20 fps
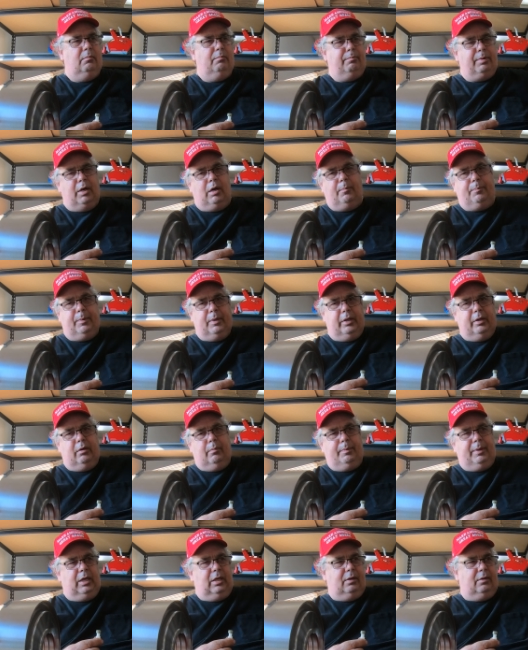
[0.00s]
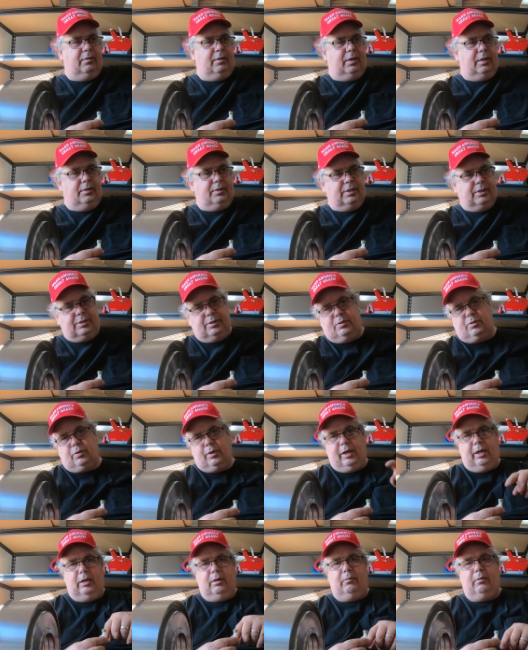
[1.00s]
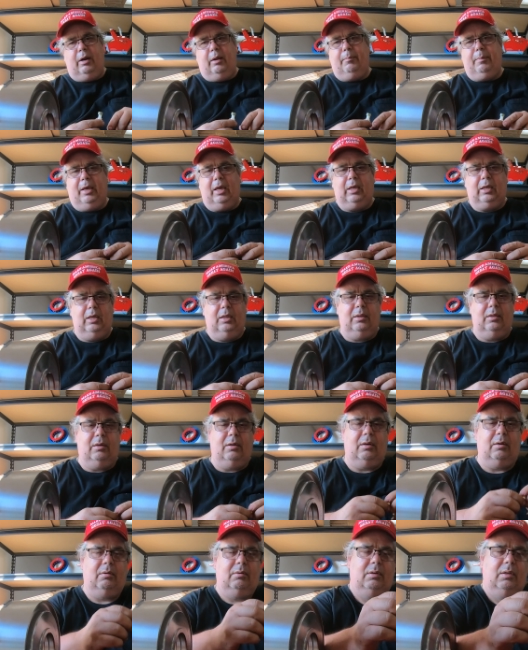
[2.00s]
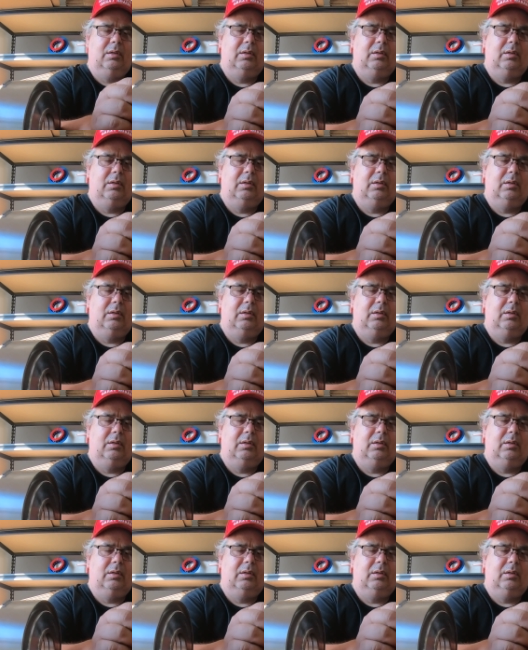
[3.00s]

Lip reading: burp a little bit and then just drain right back in there.